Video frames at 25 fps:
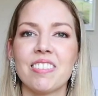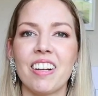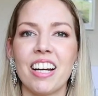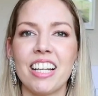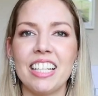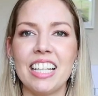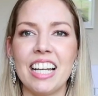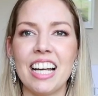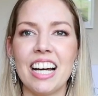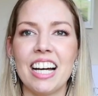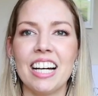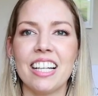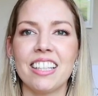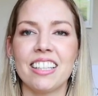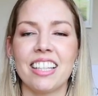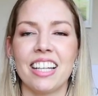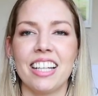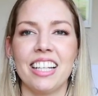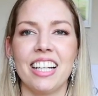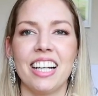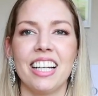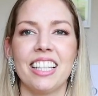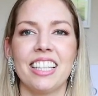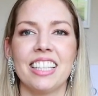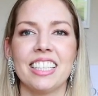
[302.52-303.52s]
right now.
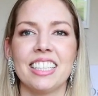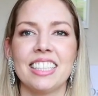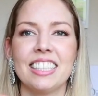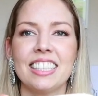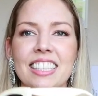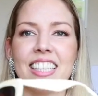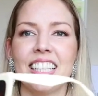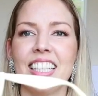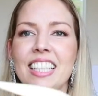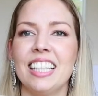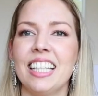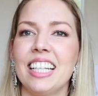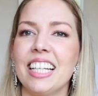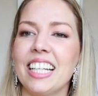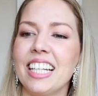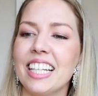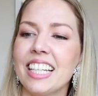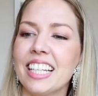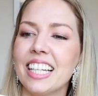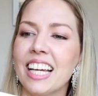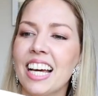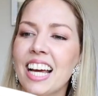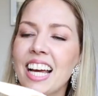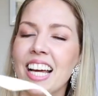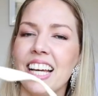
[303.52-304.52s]
They are the
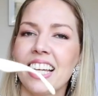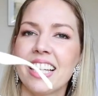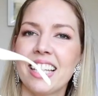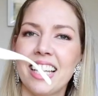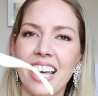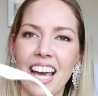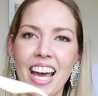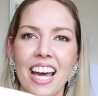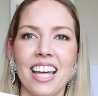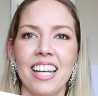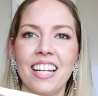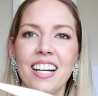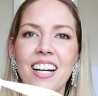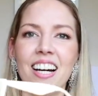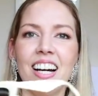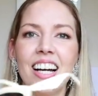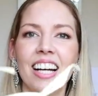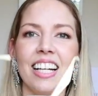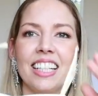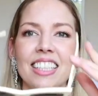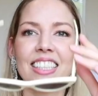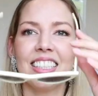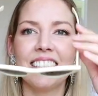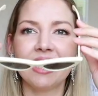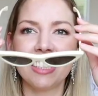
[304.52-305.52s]
Celine cat
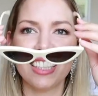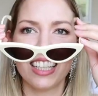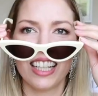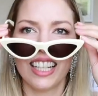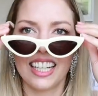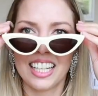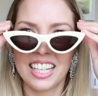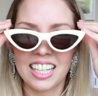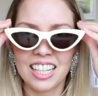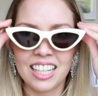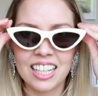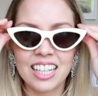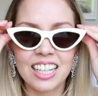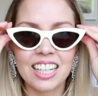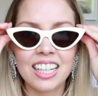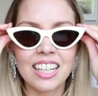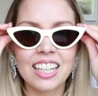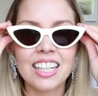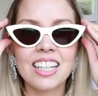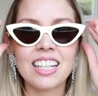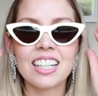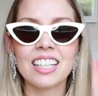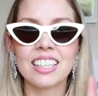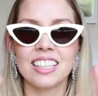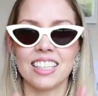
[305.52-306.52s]
eyes.
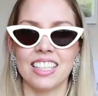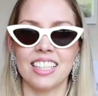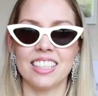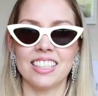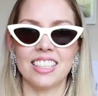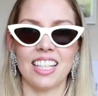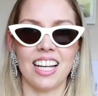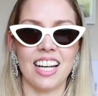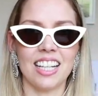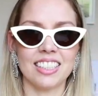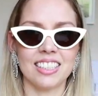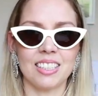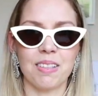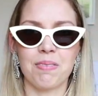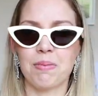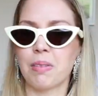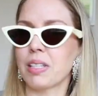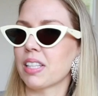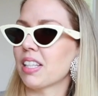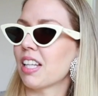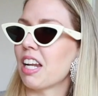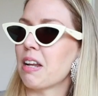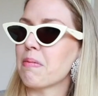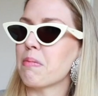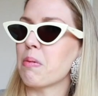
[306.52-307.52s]
These are
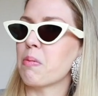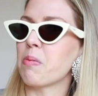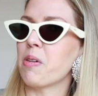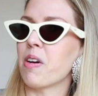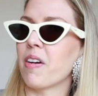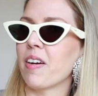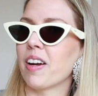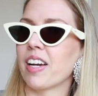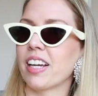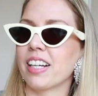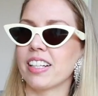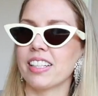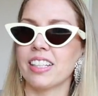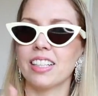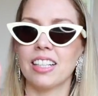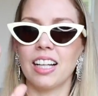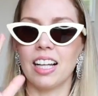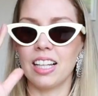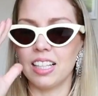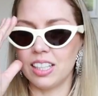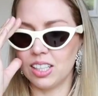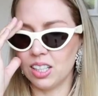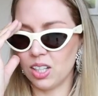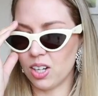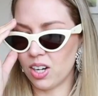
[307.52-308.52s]
something that I've been wearing
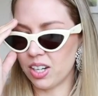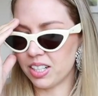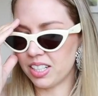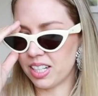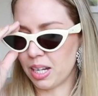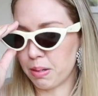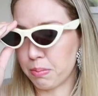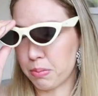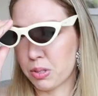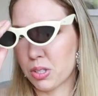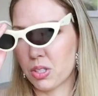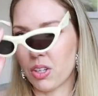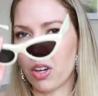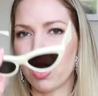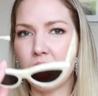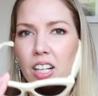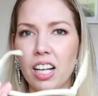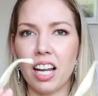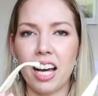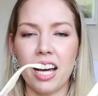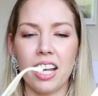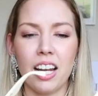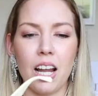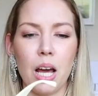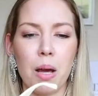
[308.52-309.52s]
a lot. I'm so
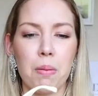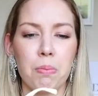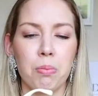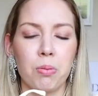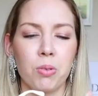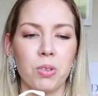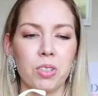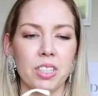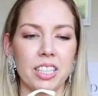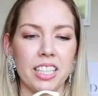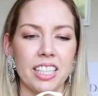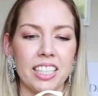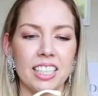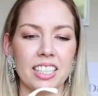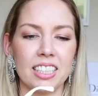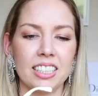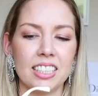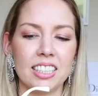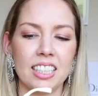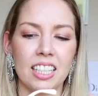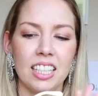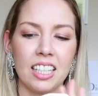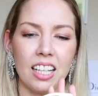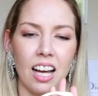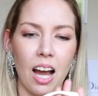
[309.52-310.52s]
glad I bought
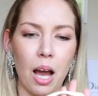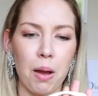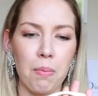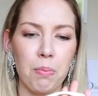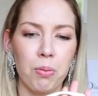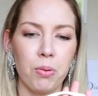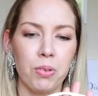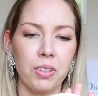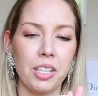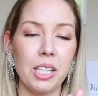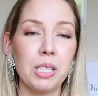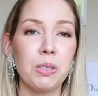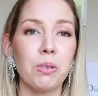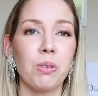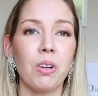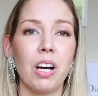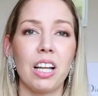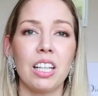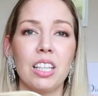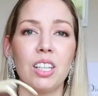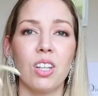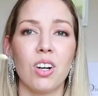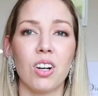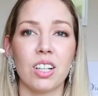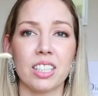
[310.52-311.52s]
these. These were
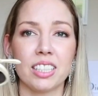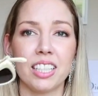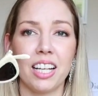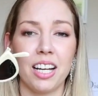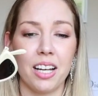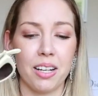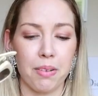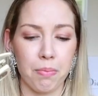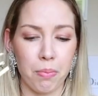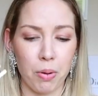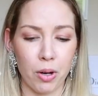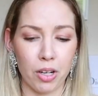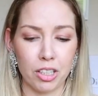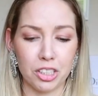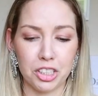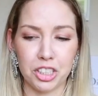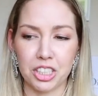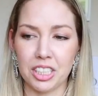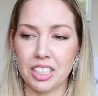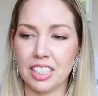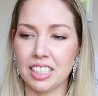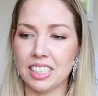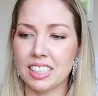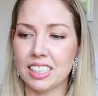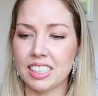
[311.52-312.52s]
a lockdown
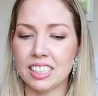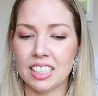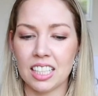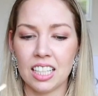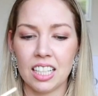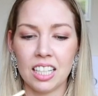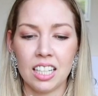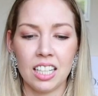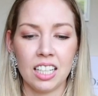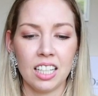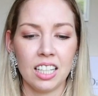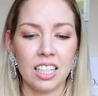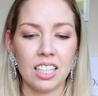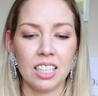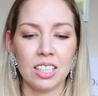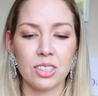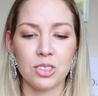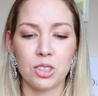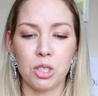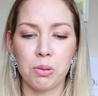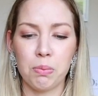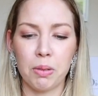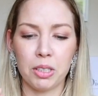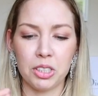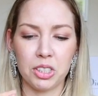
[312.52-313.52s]
purchase.
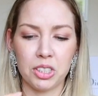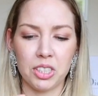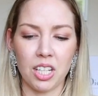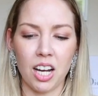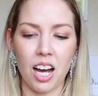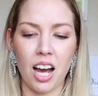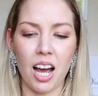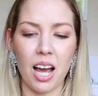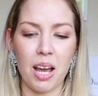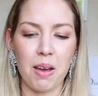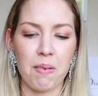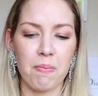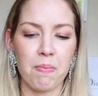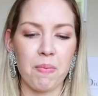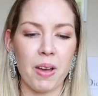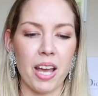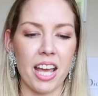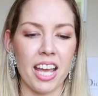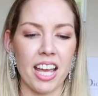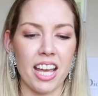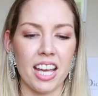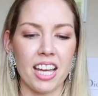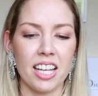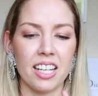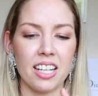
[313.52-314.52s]
Too much time,
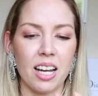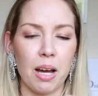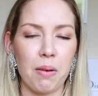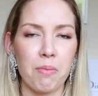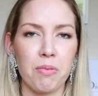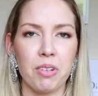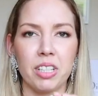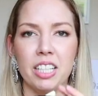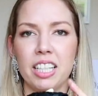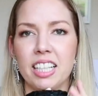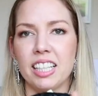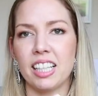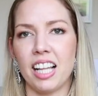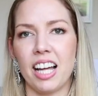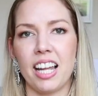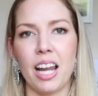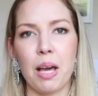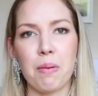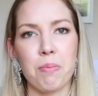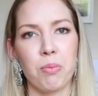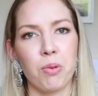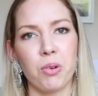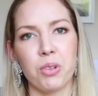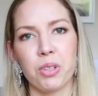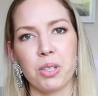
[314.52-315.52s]
and I'm really glad
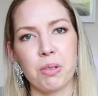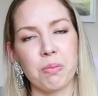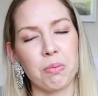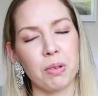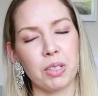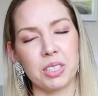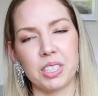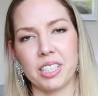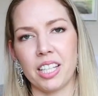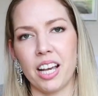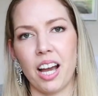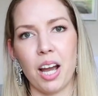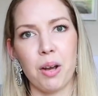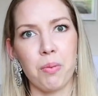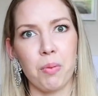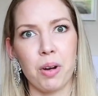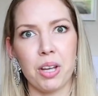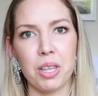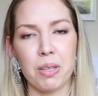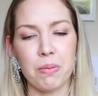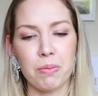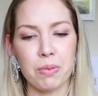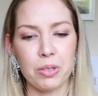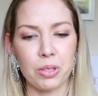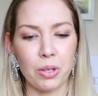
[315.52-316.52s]
I bought them because yeah, I wear
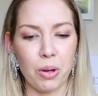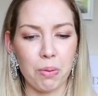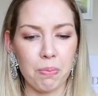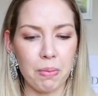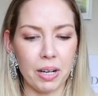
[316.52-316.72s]
them so